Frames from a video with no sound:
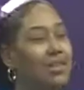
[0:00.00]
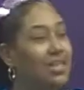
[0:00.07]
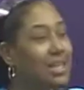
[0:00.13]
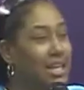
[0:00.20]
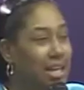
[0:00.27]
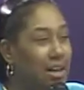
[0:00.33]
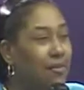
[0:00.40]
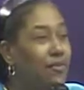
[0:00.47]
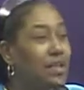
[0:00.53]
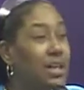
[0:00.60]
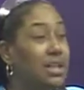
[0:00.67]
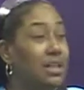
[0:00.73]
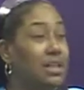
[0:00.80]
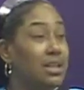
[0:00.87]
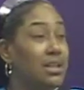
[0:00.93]
You get
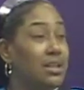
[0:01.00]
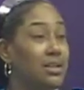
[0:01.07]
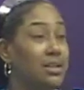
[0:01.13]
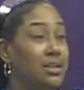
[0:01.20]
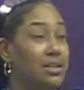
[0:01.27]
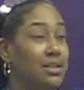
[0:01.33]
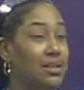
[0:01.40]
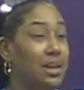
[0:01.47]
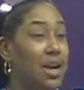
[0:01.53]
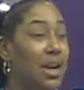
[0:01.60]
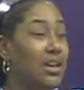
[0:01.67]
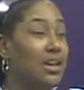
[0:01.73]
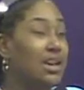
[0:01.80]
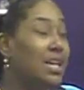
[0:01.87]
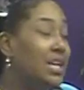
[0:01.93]
offended.
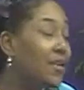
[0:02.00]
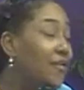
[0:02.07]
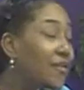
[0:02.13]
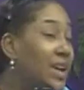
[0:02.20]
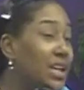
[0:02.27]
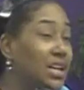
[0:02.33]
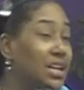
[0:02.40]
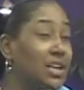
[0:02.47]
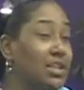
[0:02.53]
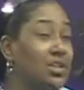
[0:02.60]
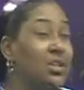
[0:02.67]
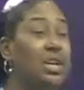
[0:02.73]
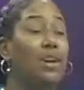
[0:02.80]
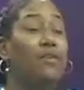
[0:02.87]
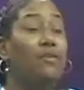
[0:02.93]
You get
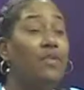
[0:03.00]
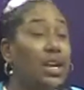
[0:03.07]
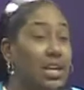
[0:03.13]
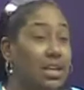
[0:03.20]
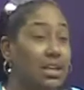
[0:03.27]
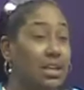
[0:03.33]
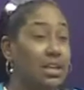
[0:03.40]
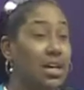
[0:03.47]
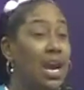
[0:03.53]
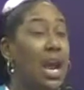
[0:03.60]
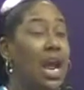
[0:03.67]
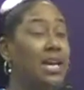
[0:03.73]
offended.